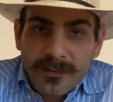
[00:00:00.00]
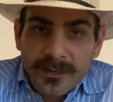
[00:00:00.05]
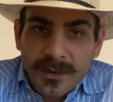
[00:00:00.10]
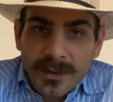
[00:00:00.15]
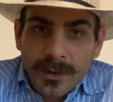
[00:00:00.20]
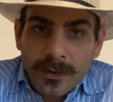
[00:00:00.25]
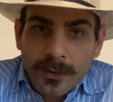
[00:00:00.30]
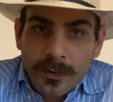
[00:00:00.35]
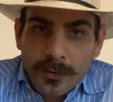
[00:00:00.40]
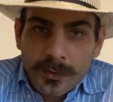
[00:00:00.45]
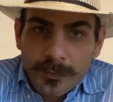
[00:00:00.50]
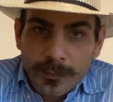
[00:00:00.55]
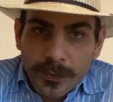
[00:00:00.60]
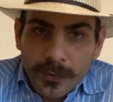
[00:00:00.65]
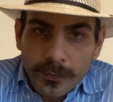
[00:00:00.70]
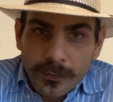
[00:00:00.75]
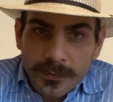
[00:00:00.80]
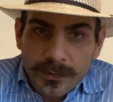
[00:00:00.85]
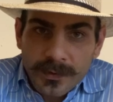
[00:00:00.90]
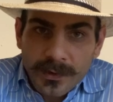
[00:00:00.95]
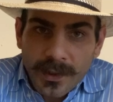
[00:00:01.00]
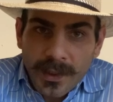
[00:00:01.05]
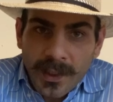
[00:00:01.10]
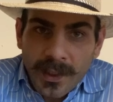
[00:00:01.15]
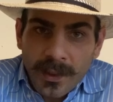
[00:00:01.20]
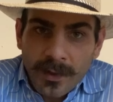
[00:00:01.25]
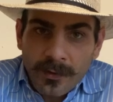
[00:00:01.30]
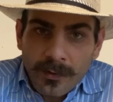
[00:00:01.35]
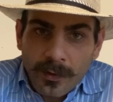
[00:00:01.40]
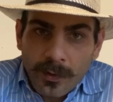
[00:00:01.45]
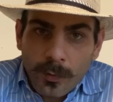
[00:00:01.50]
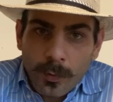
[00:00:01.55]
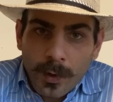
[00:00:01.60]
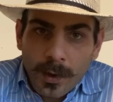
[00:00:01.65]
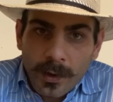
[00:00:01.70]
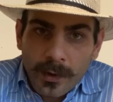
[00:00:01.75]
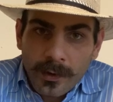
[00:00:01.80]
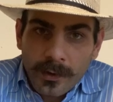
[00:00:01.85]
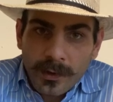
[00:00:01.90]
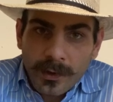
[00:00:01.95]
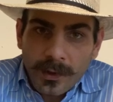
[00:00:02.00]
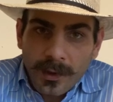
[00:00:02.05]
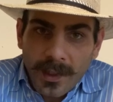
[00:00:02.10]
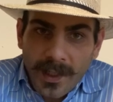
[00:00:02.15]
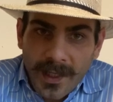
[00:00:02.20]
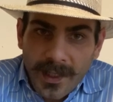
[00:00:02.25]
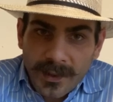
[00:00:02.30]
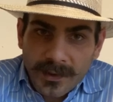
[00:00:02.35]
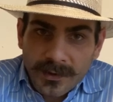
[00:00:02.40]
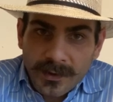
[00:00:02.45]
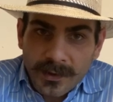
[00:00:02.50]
seen those boots and the quality lacks,